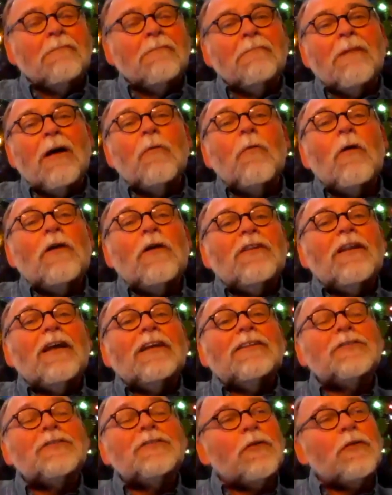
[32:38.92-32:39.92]
My wife and I
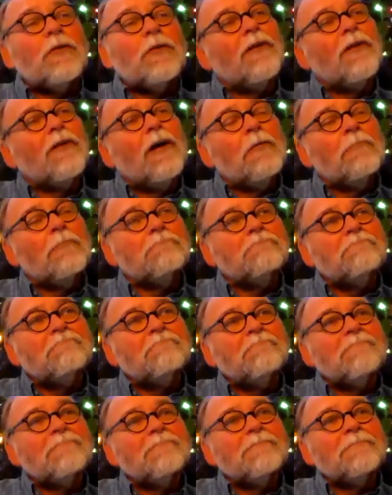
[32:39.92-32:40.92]
sort of
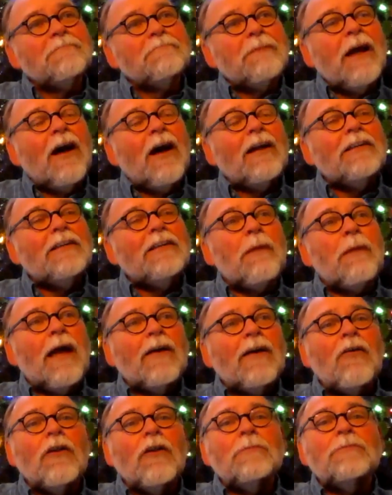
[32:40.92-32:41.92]
behind his
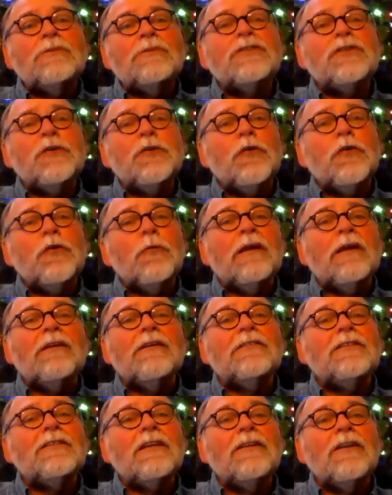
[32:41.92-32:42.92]
back call him Scooter
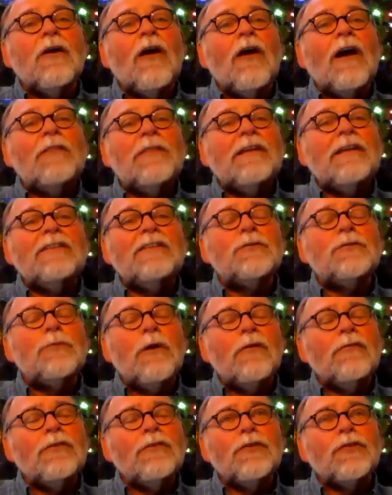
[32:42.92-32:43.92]
because, I think he's
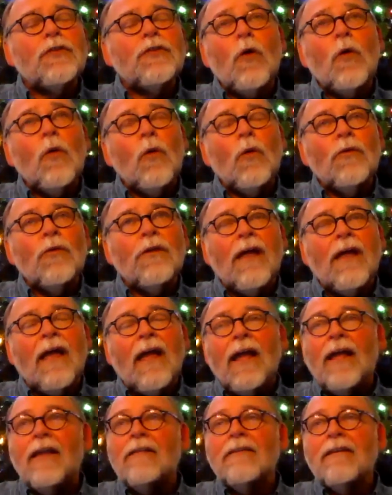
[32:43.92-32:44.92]
12 years old.
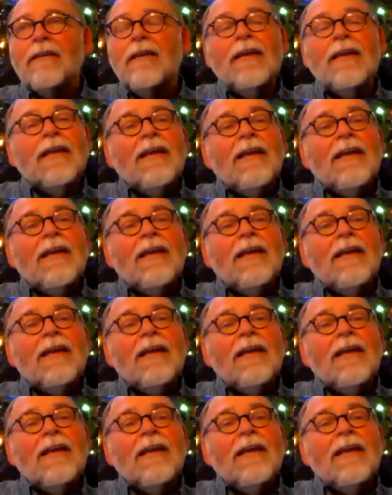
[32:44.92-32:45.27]
And